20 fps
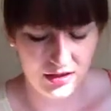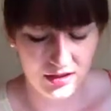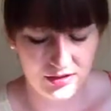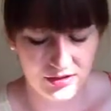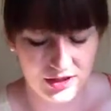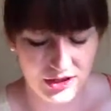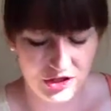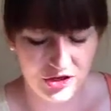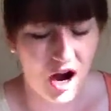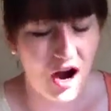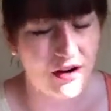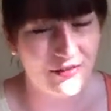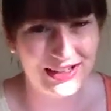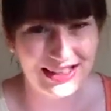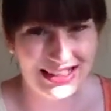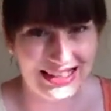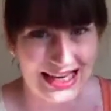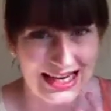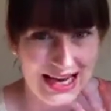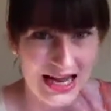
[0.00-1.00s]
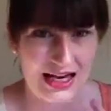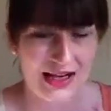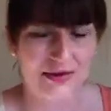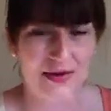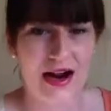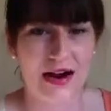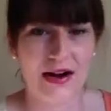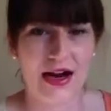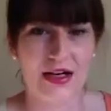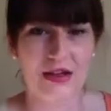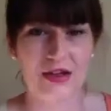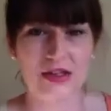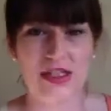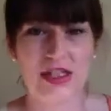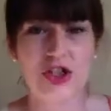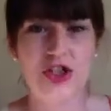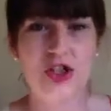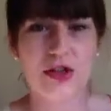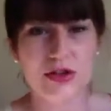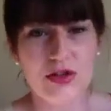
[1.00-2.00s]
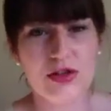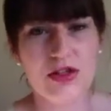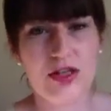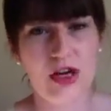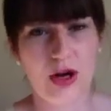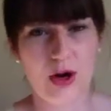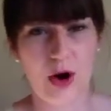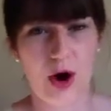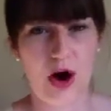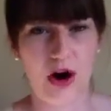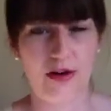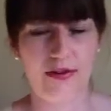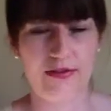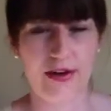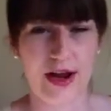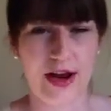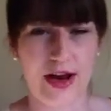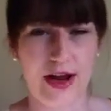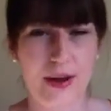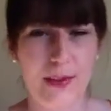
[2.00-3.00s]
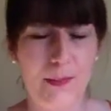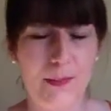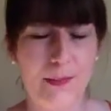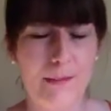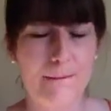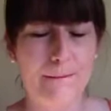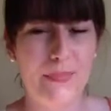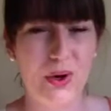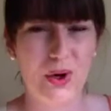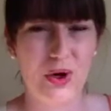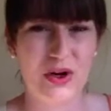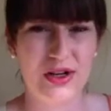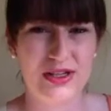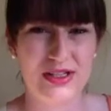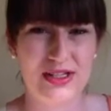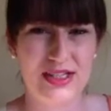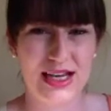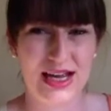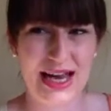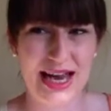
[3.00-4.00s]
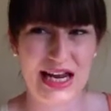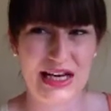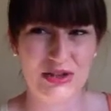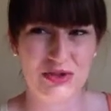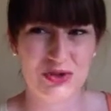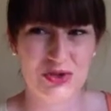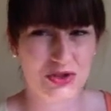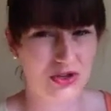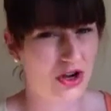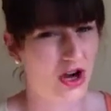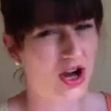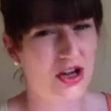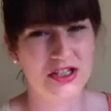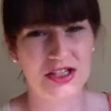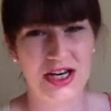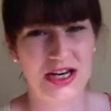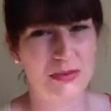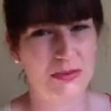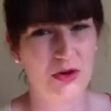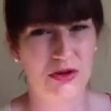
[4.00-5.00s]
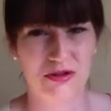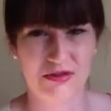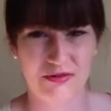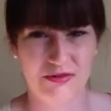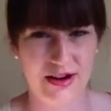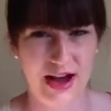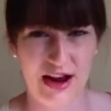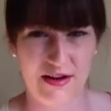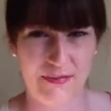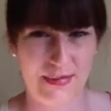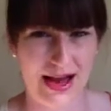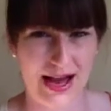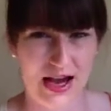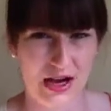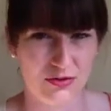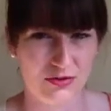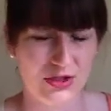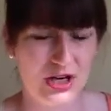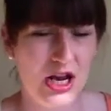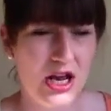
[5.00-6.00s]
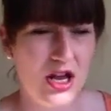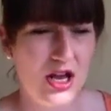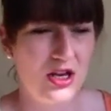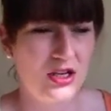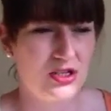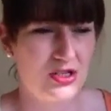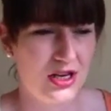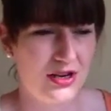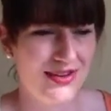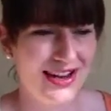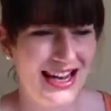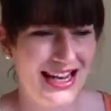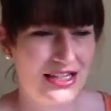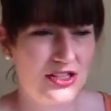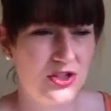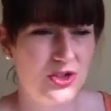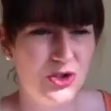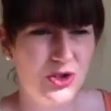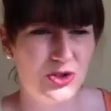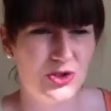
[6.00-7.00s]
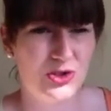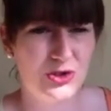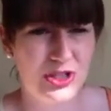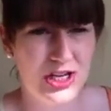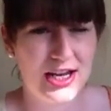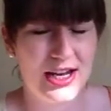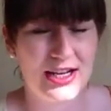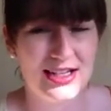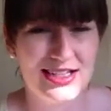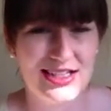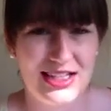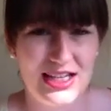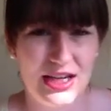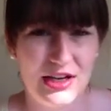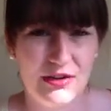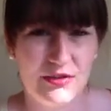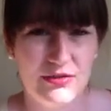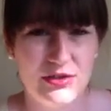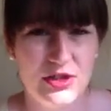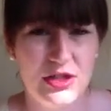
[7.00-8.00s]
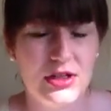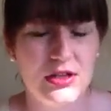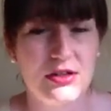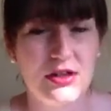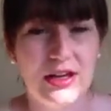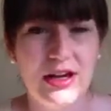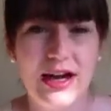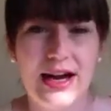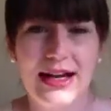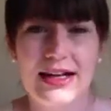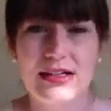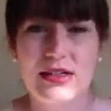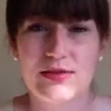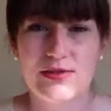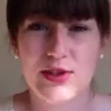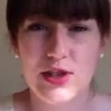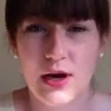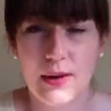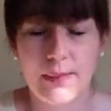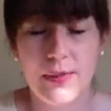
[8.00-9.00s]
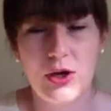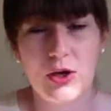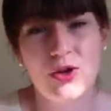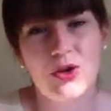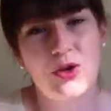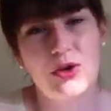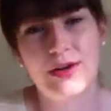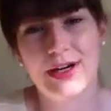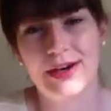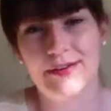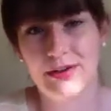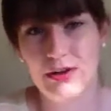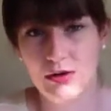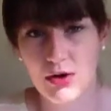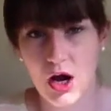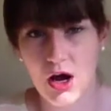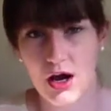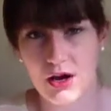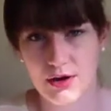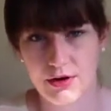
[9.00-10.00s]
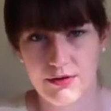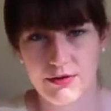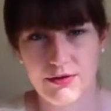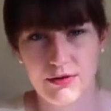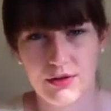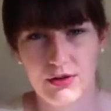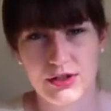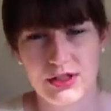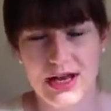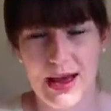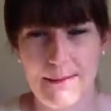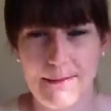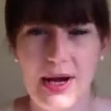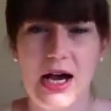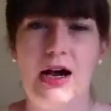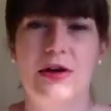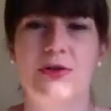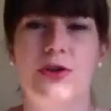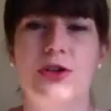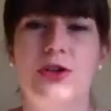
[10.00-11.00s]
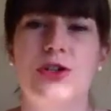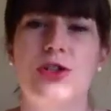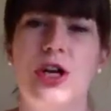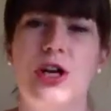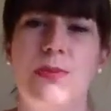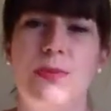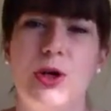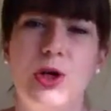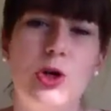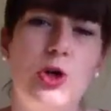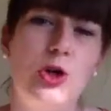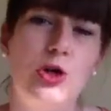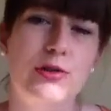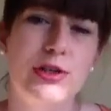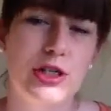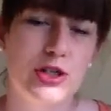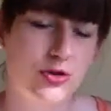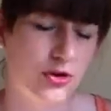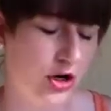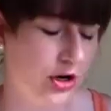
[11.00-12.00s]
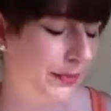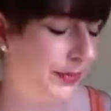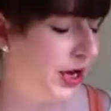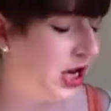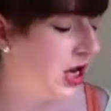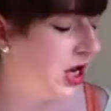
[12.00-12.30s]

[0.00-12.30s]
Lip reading: so you can't really get it anywhere else. It's usually on offer, but it doesn't cost any more than £5. So it is a good alternative to the likes of Soap and Glory if you can't afford £10 on a Soap and Glory scrub.